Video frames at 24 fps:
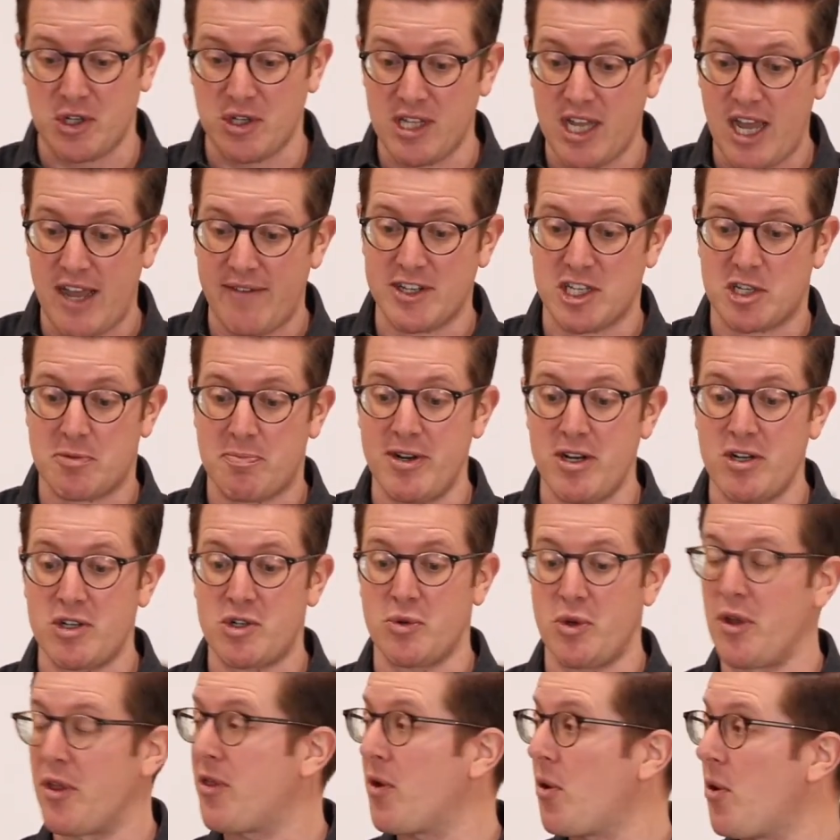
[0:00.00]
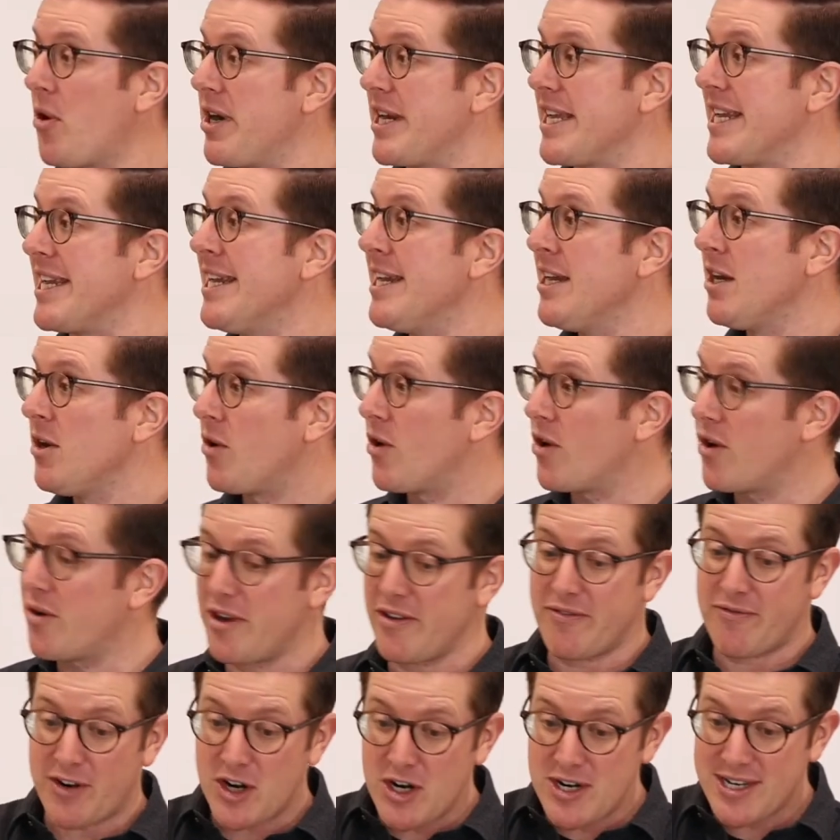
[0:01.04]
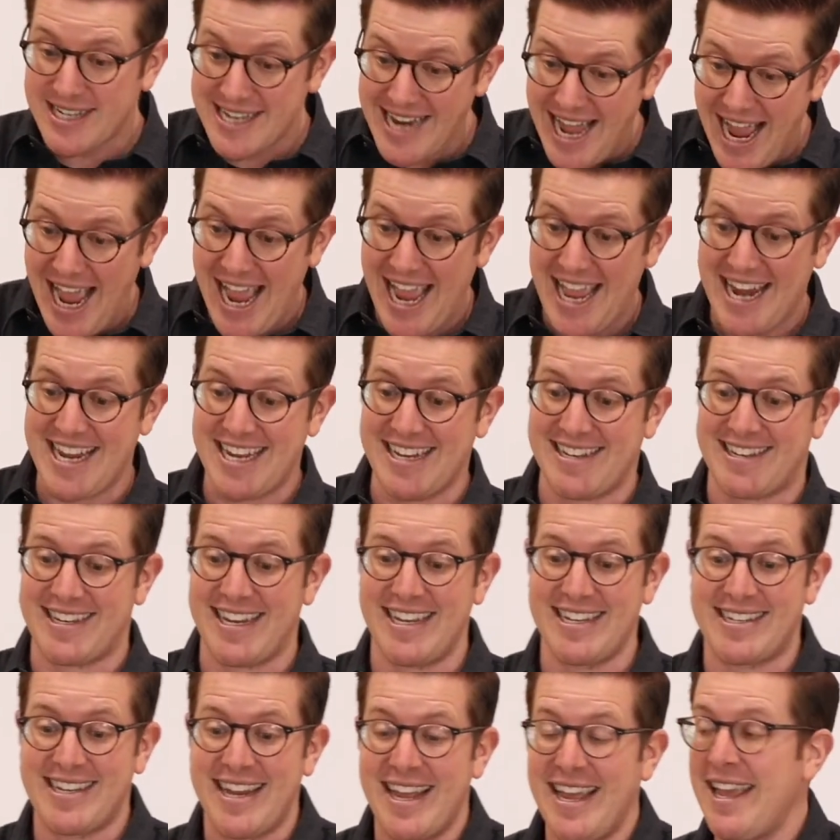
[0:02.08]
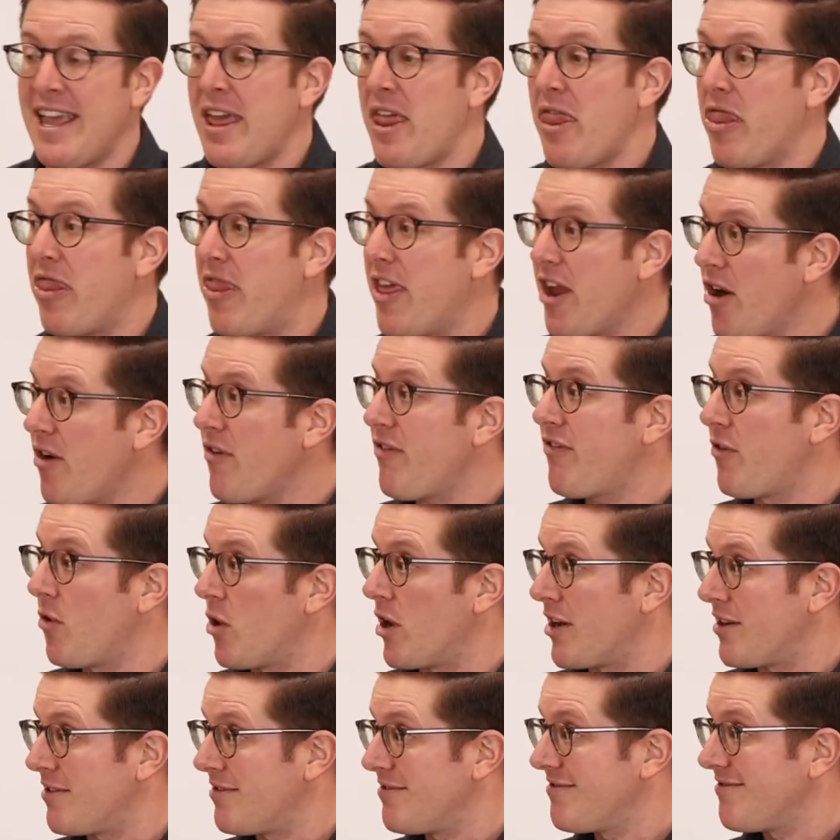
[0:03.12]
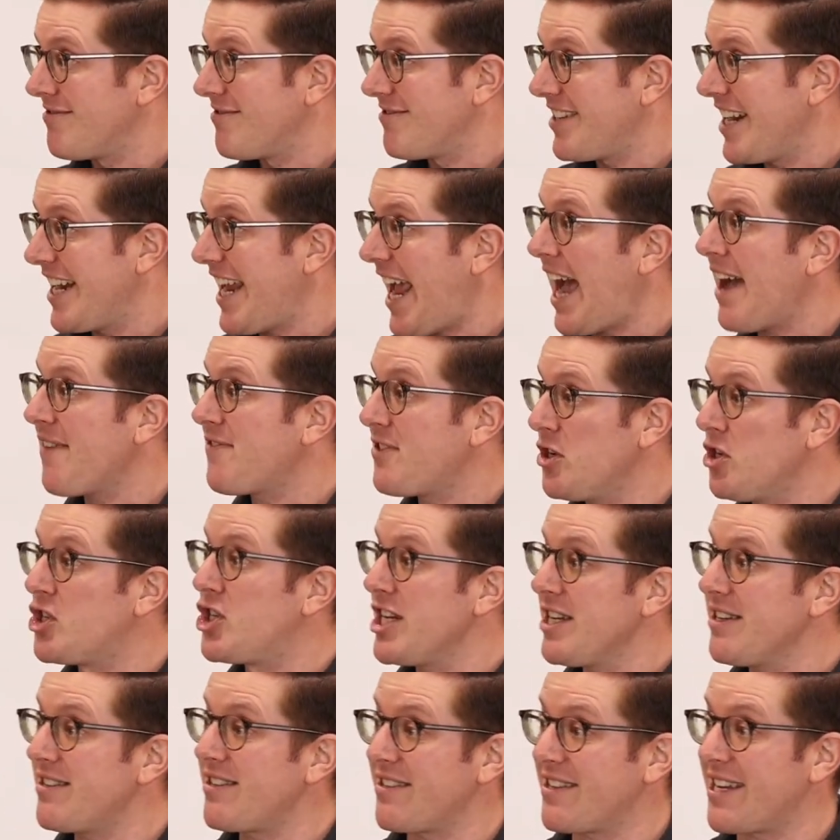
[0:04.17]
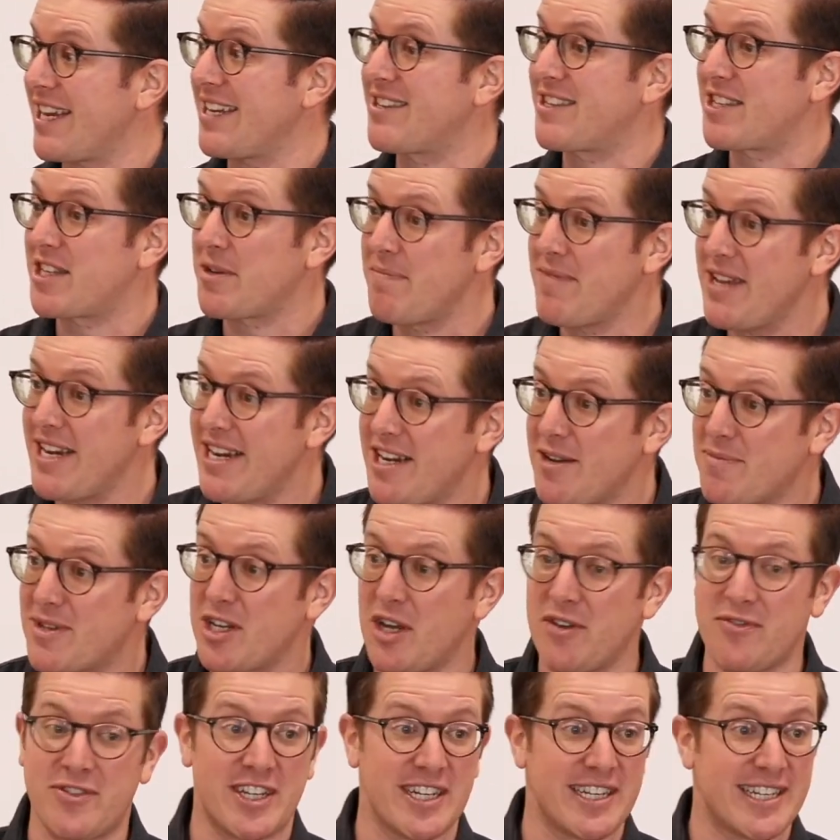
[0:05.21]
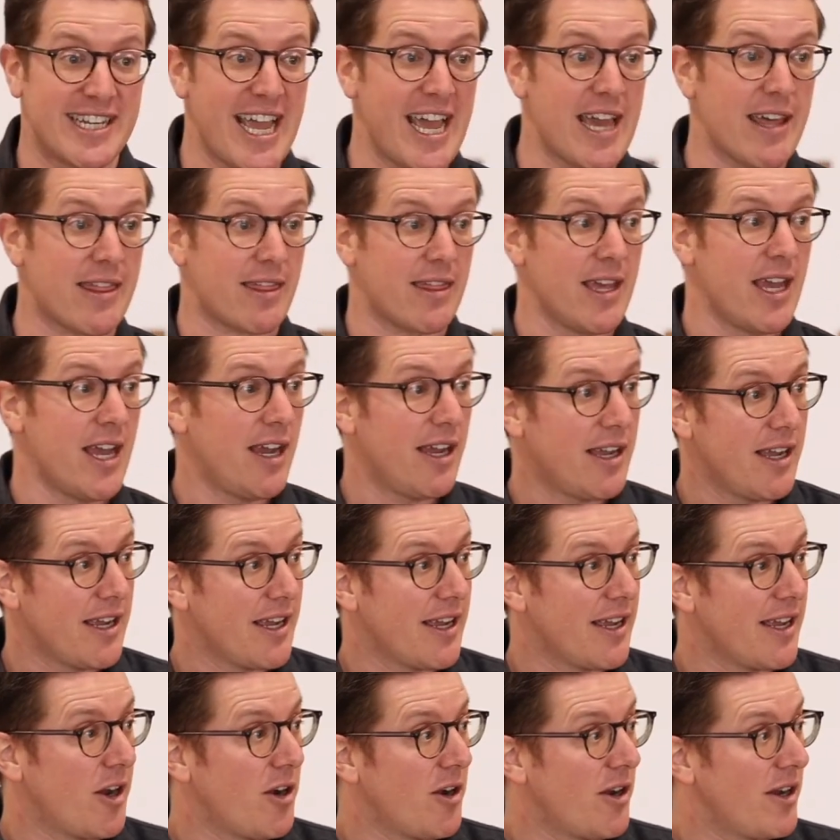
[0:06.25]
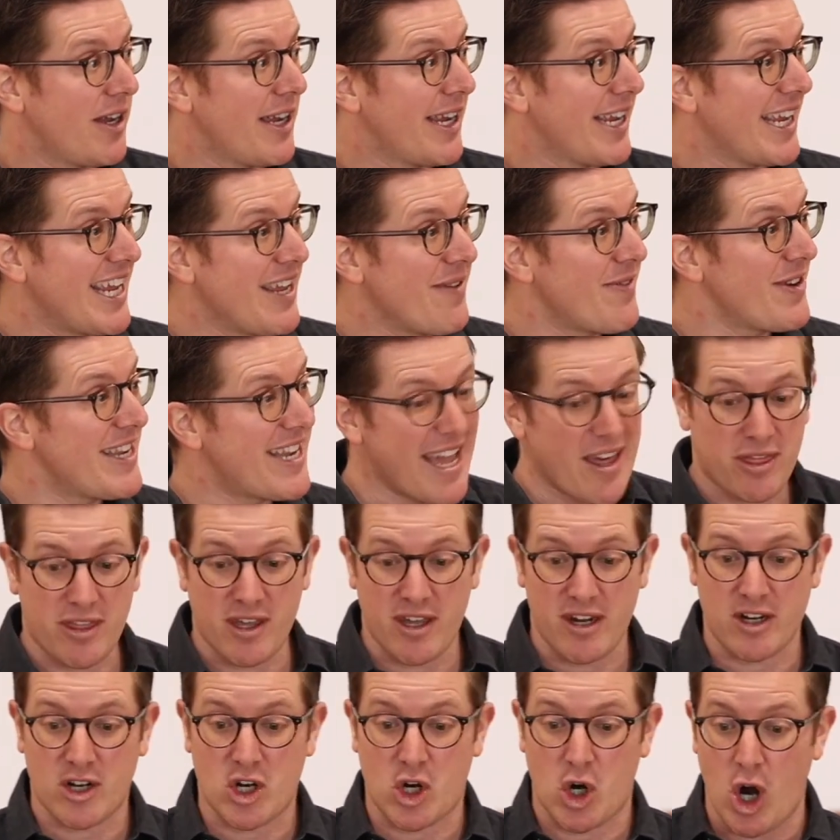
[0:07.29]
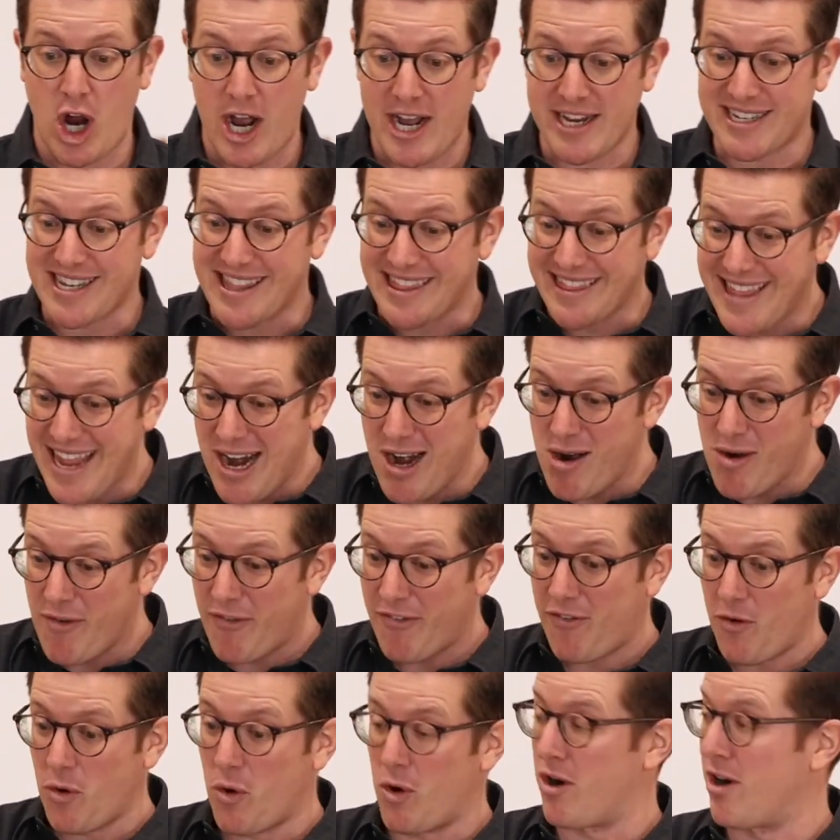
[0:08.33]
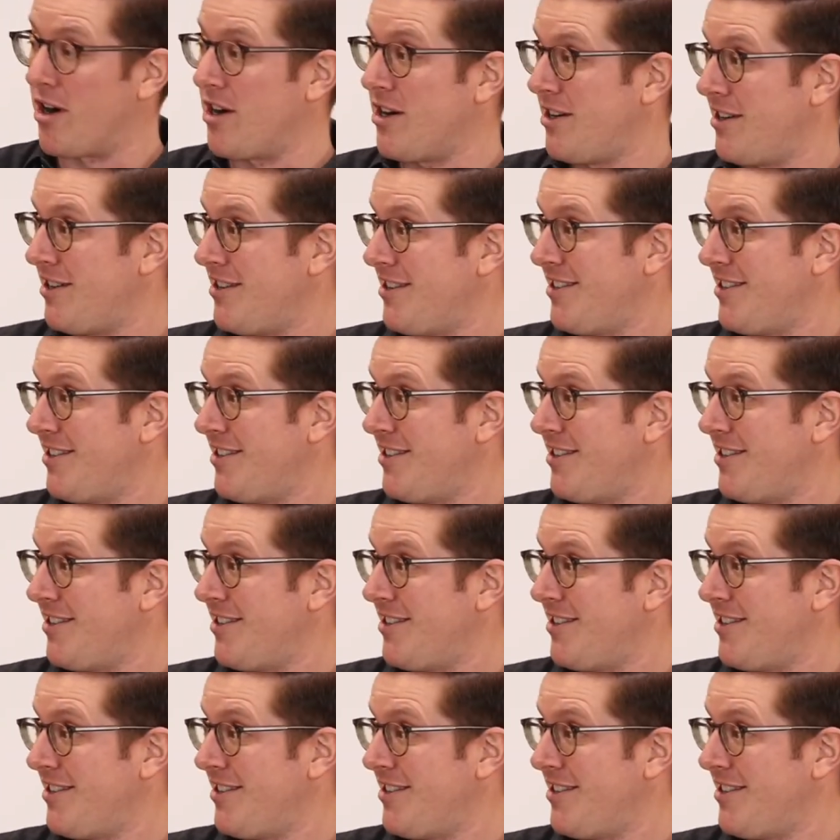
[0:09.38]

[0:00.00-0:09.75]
love and spiritual authority? Well, in verse 9, it says, "Therefore, after Jesus had submitted himself to death, even death on a cross, therefore,